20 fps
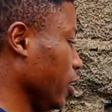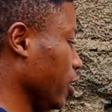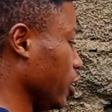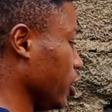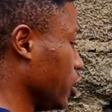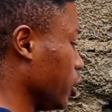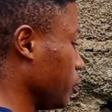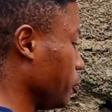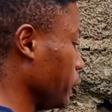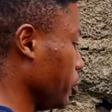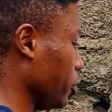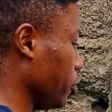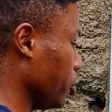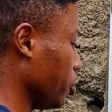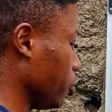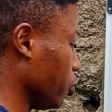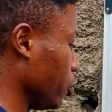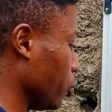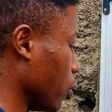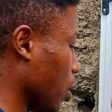It
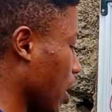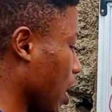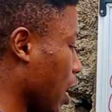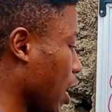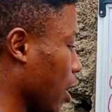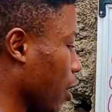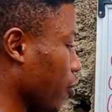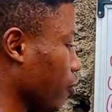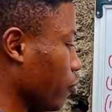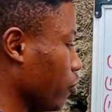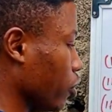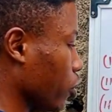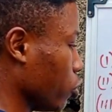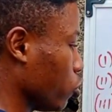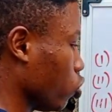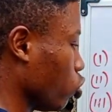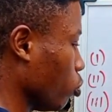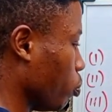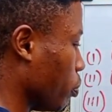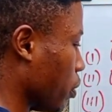means you have
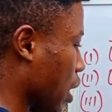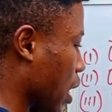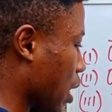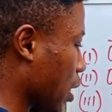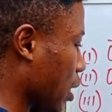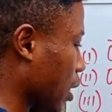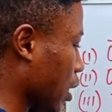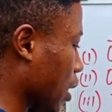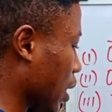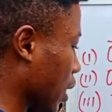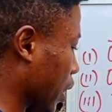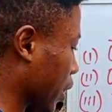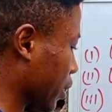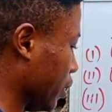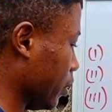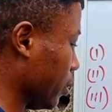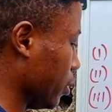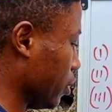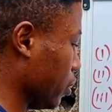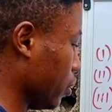two parallel
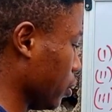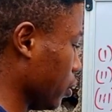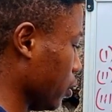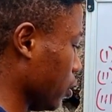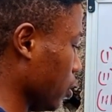lines